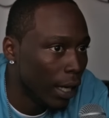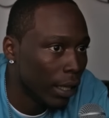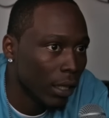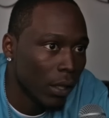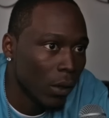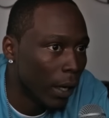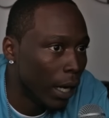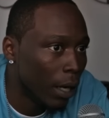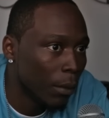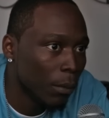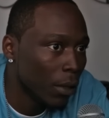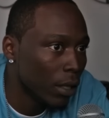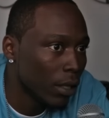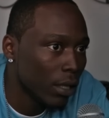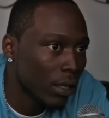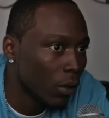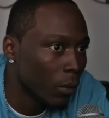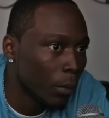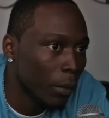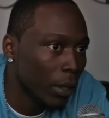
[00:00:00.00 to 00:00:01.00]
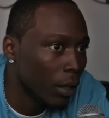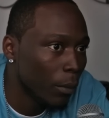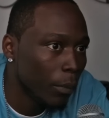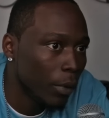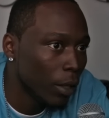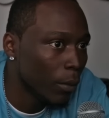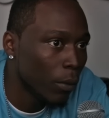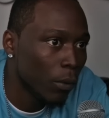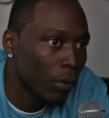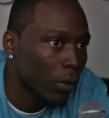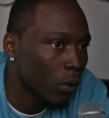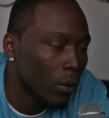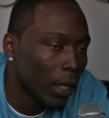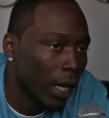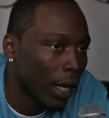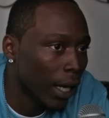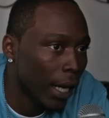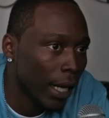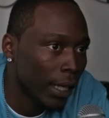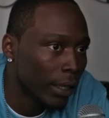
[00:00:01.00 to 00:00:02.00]
I know how much so many people do
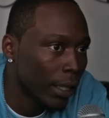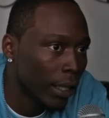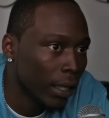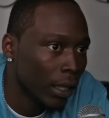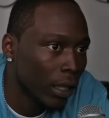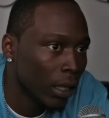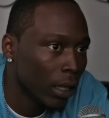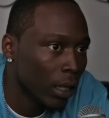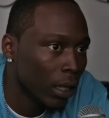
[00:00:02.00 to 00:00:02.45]
not like that.